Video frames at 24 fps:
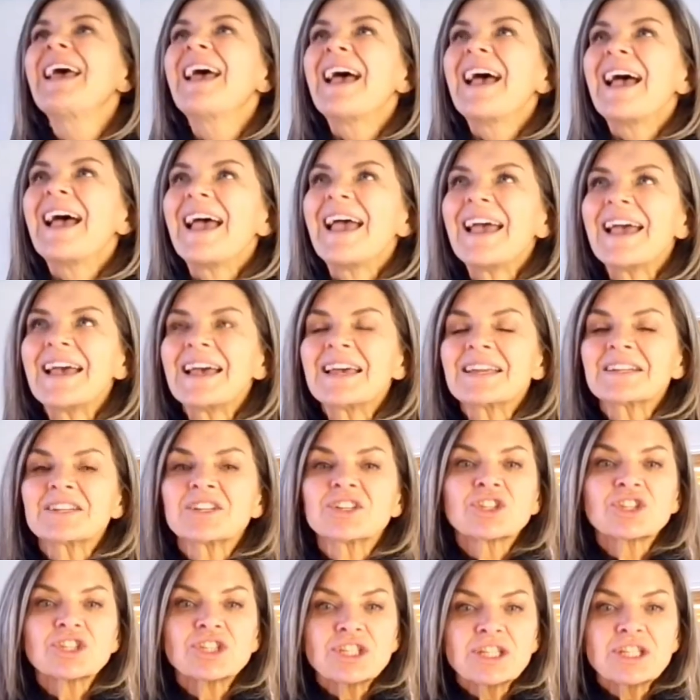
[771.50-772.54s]
And
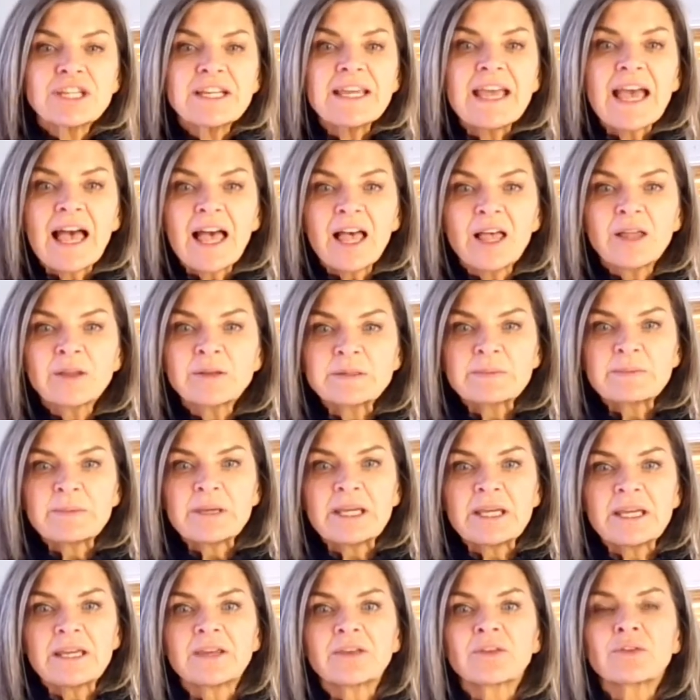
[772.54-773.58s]
she helped
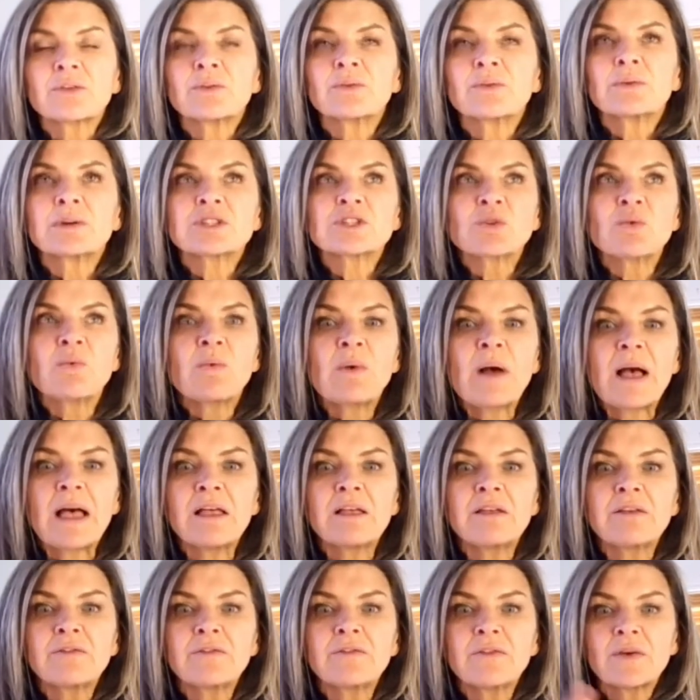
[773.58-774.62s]
me through a
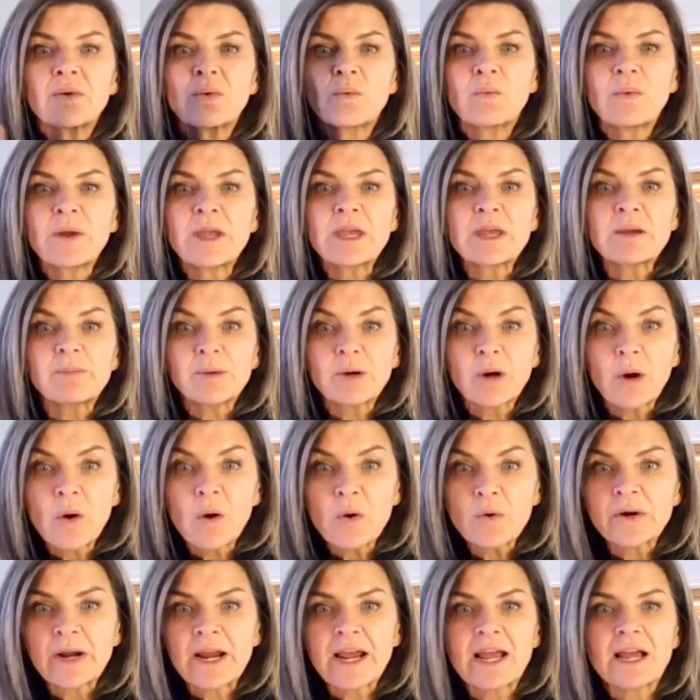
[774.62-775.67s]
12-week
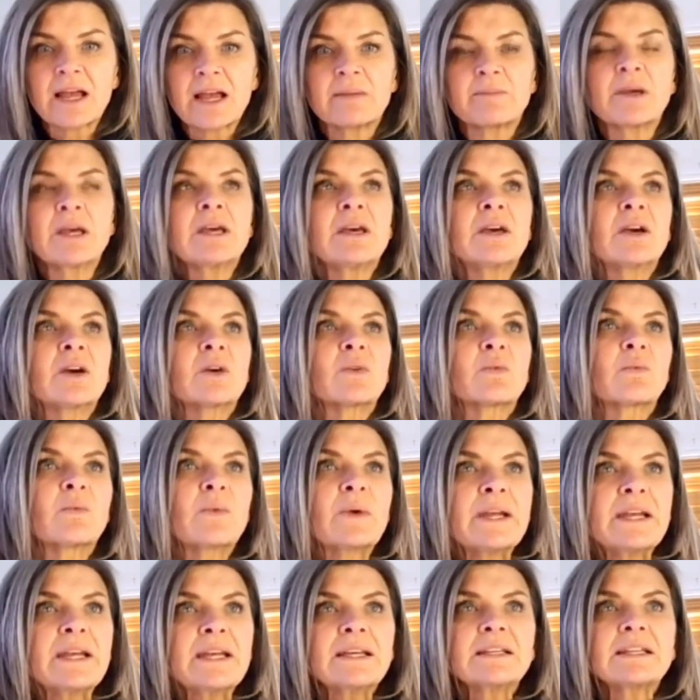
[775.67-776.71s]
program
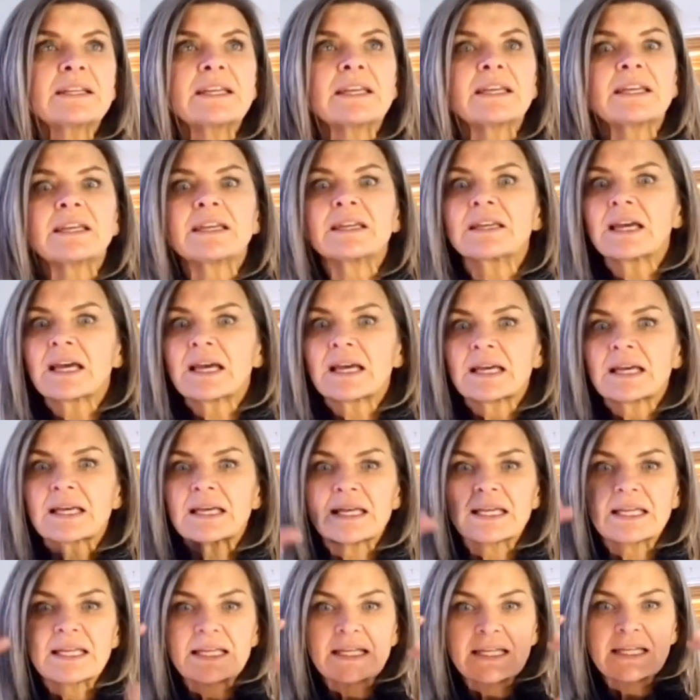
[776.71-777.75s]
really
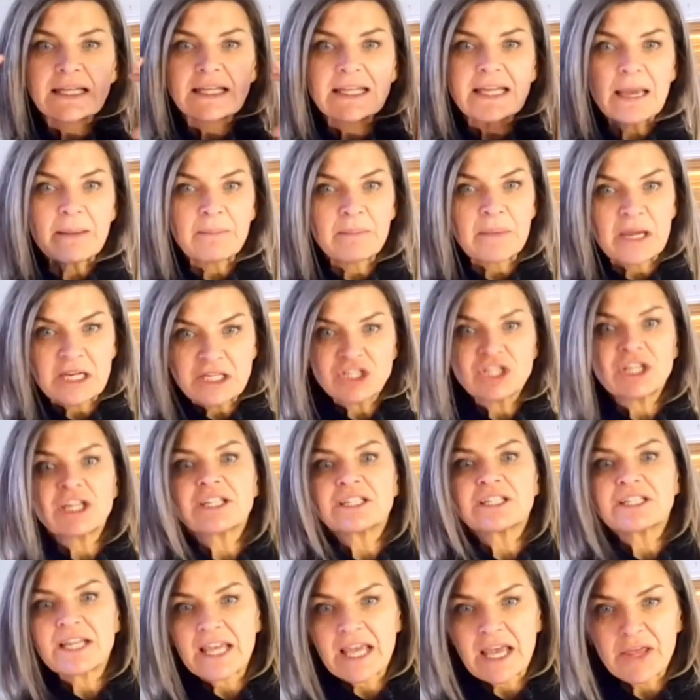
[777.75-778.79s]
get my shit
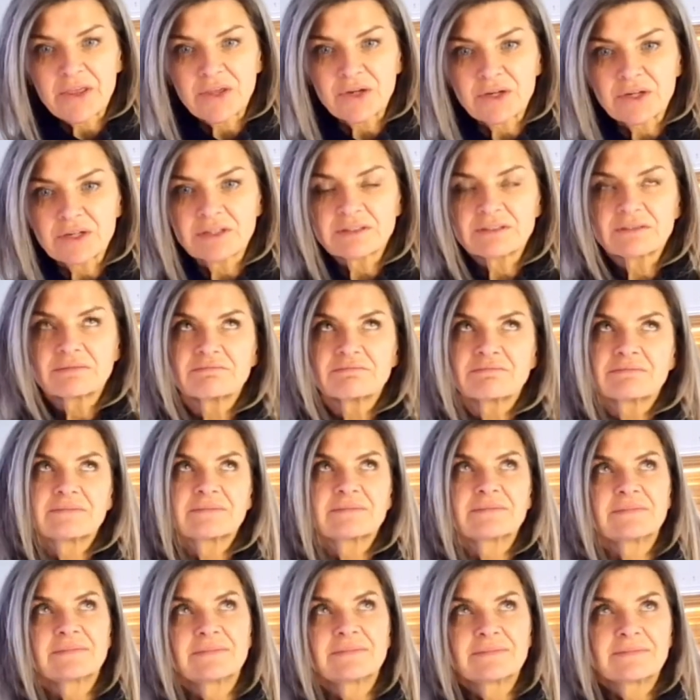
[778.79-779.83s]
together.
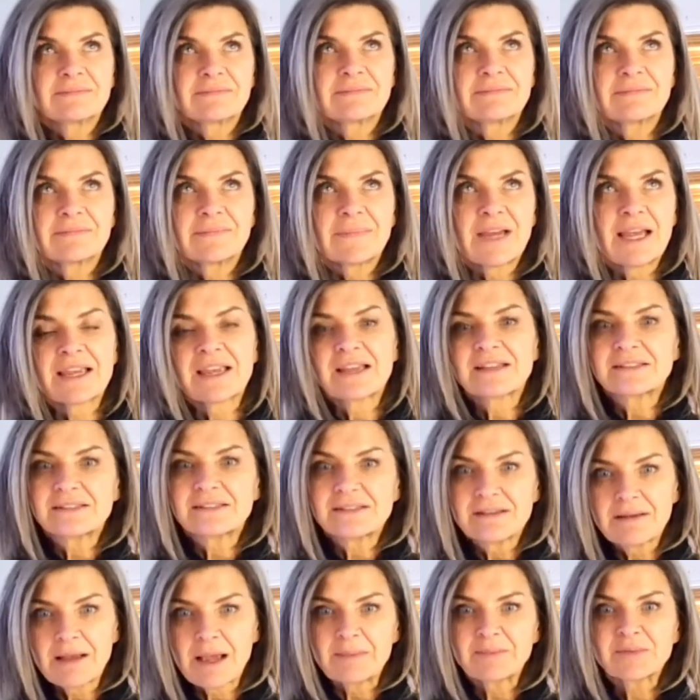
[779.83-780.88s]
I guess,
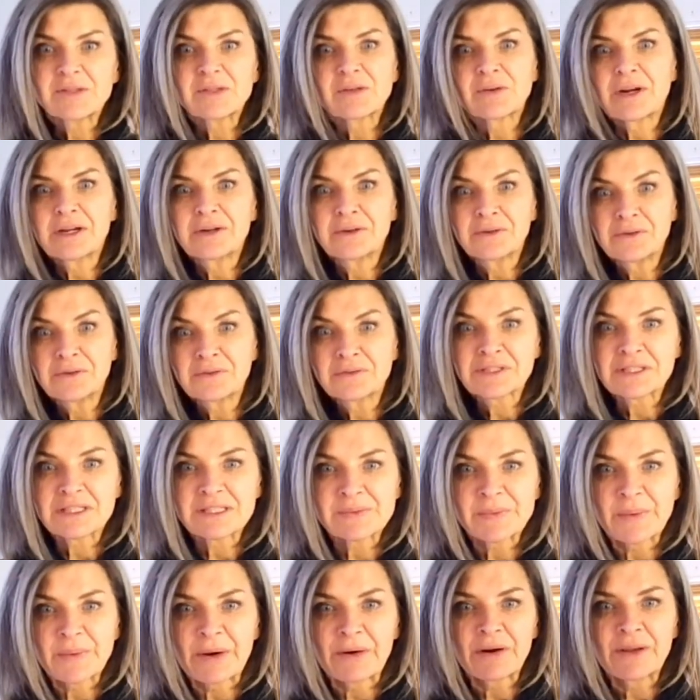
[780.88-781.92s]
I'm sorry, I don't usually
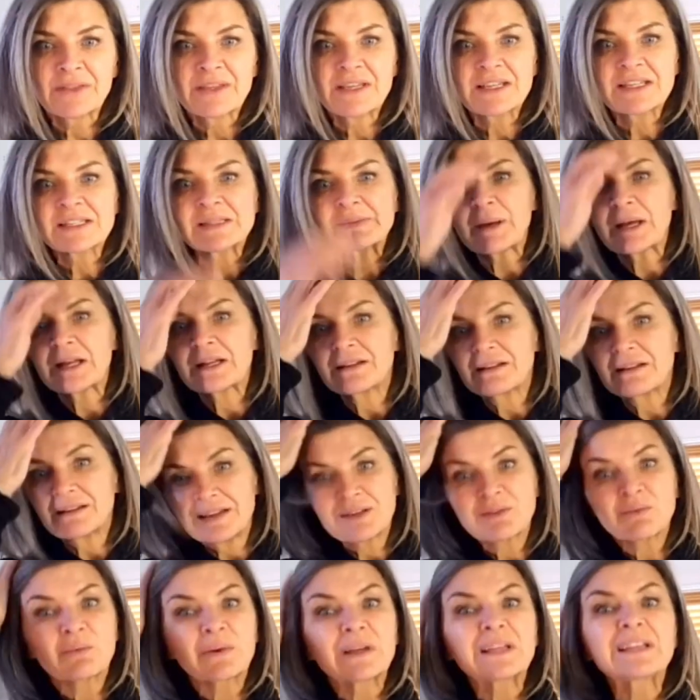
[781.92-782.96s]
swear on these, but
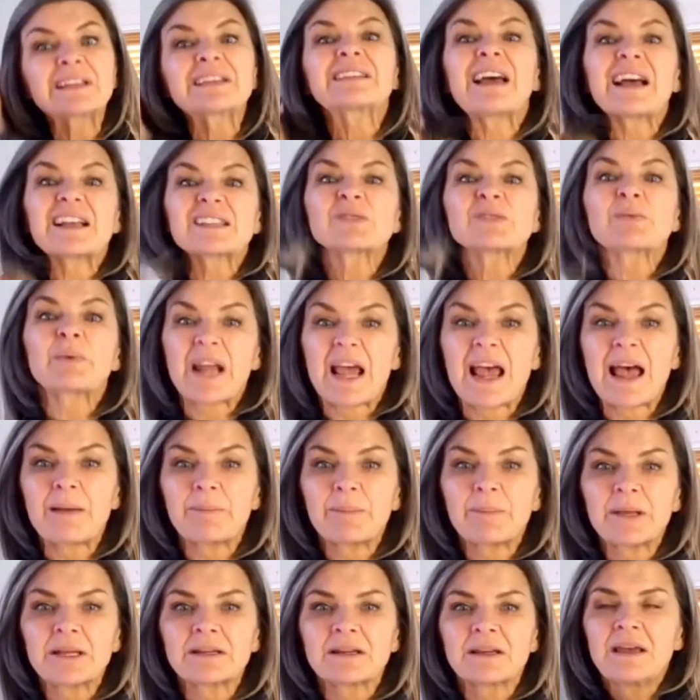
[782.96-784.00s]
that's what
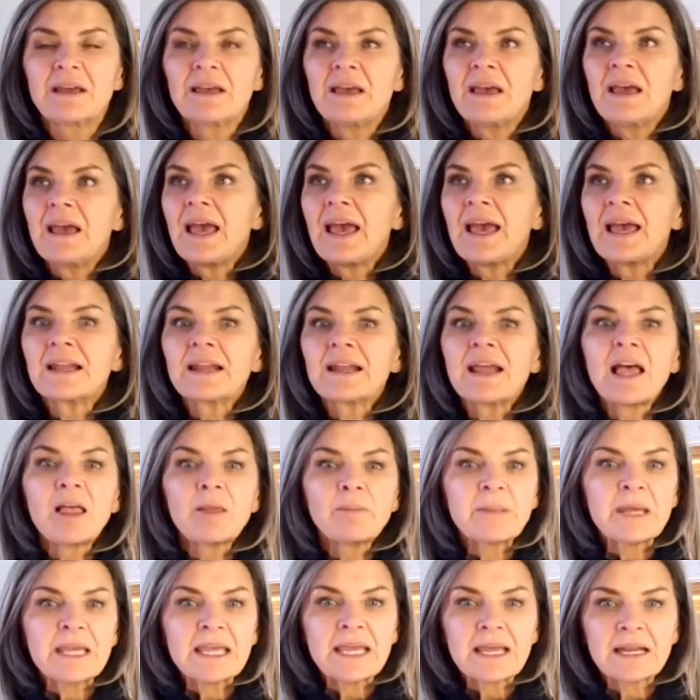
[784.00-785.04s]
happened. And helped
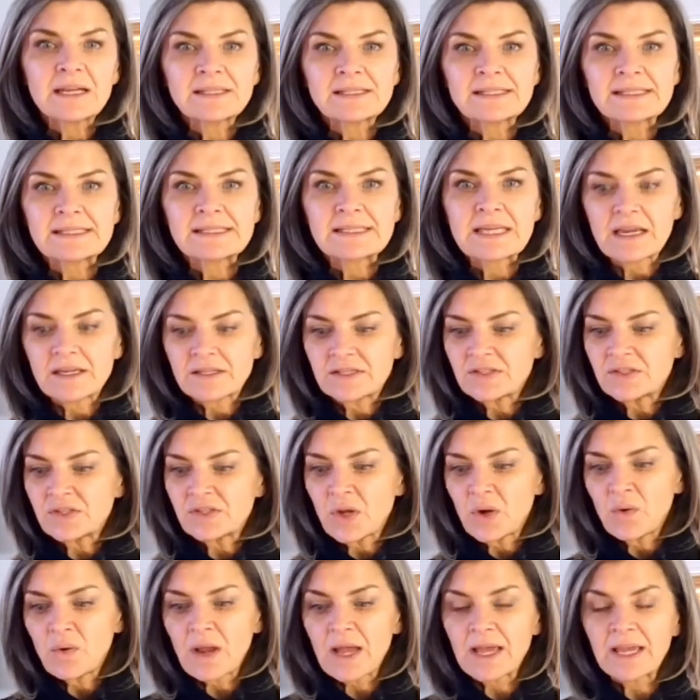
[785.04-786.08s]
me get unstuck.
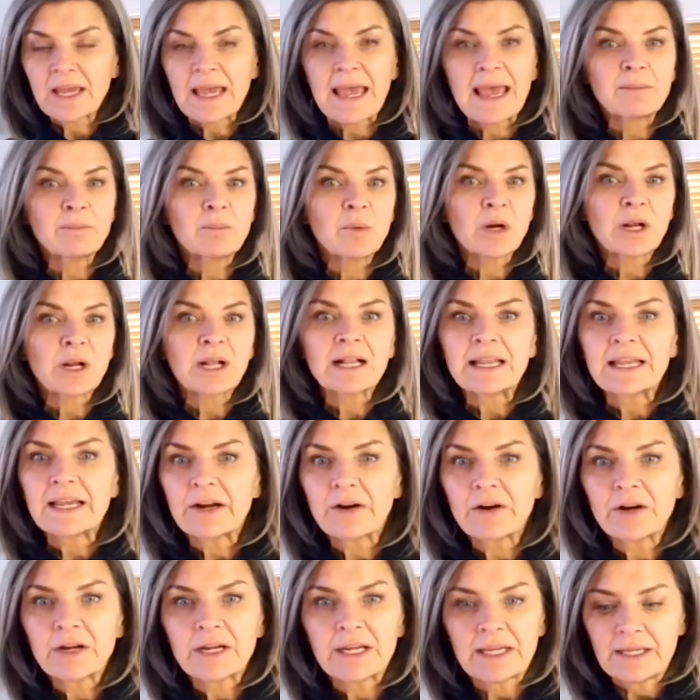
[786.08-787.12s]
So I had more
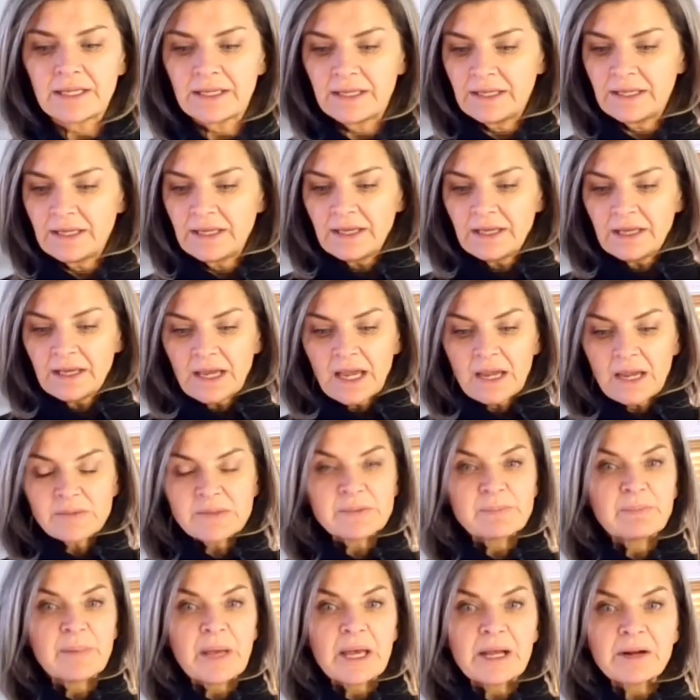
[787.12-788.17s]
clarity. I was
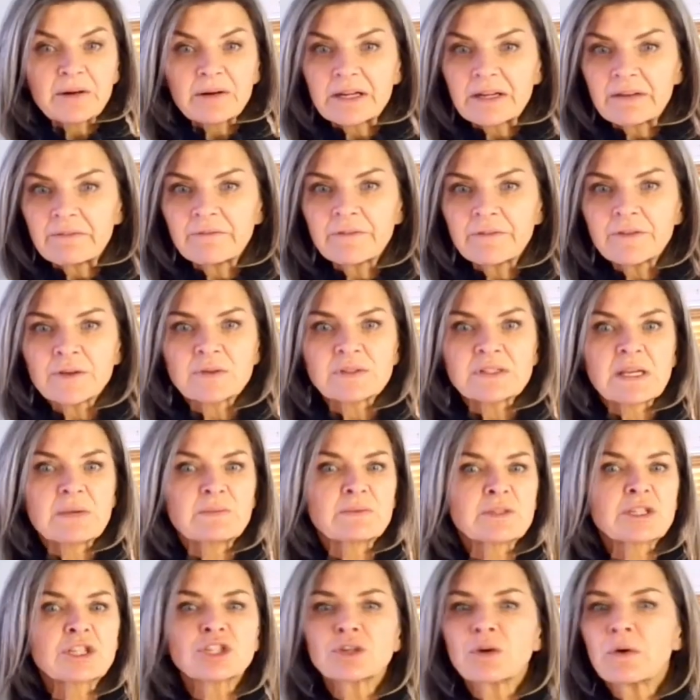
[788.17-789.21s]
better at influence. I was
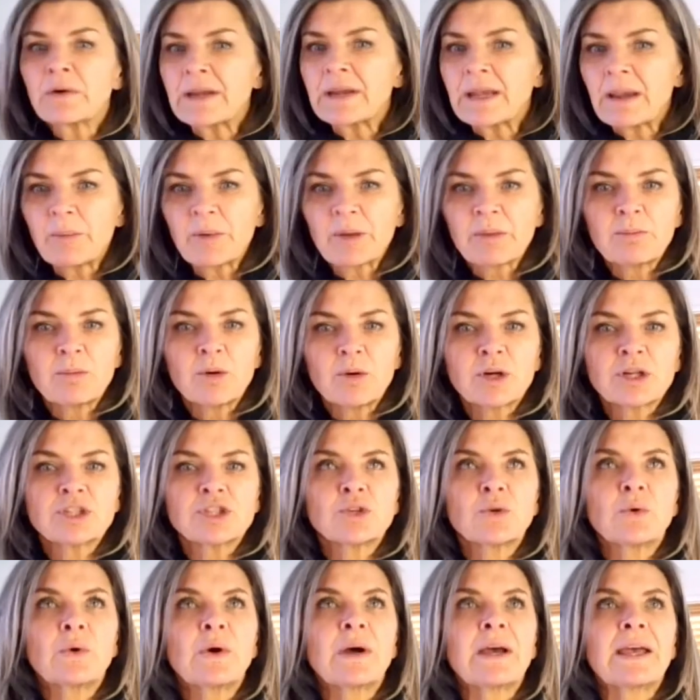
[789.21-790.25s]
showing up with more
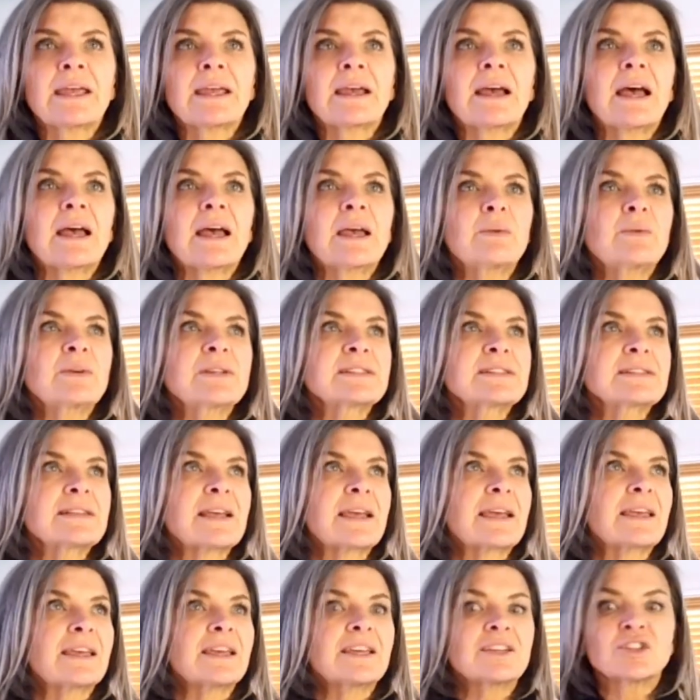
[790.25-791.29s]
joy. I was
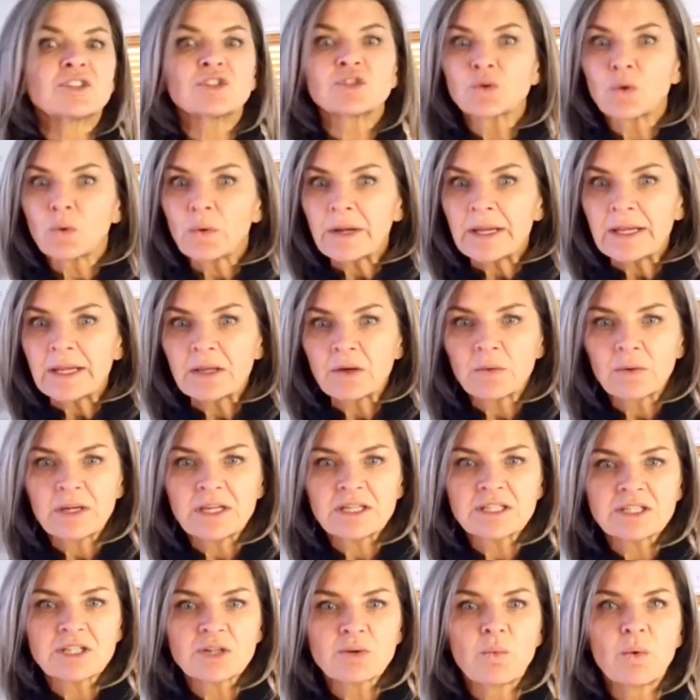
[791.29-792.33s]
like enjoying going
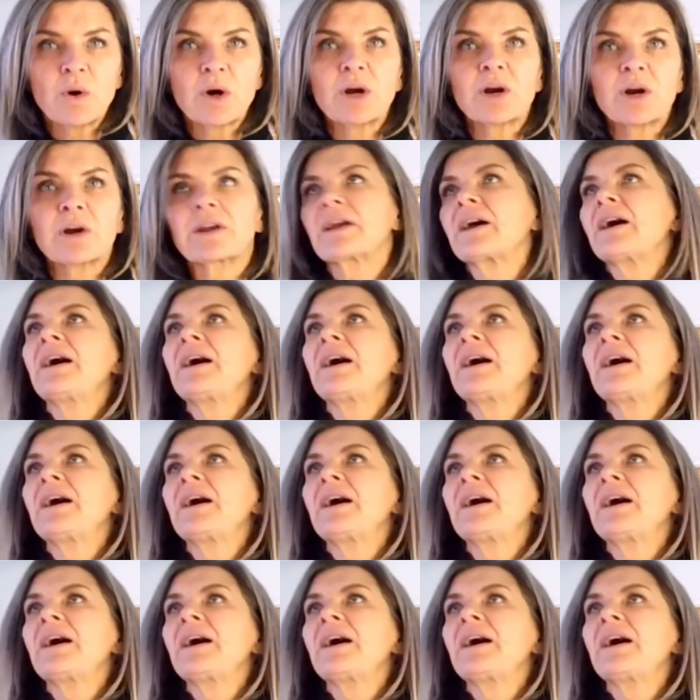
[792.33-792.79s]
to work.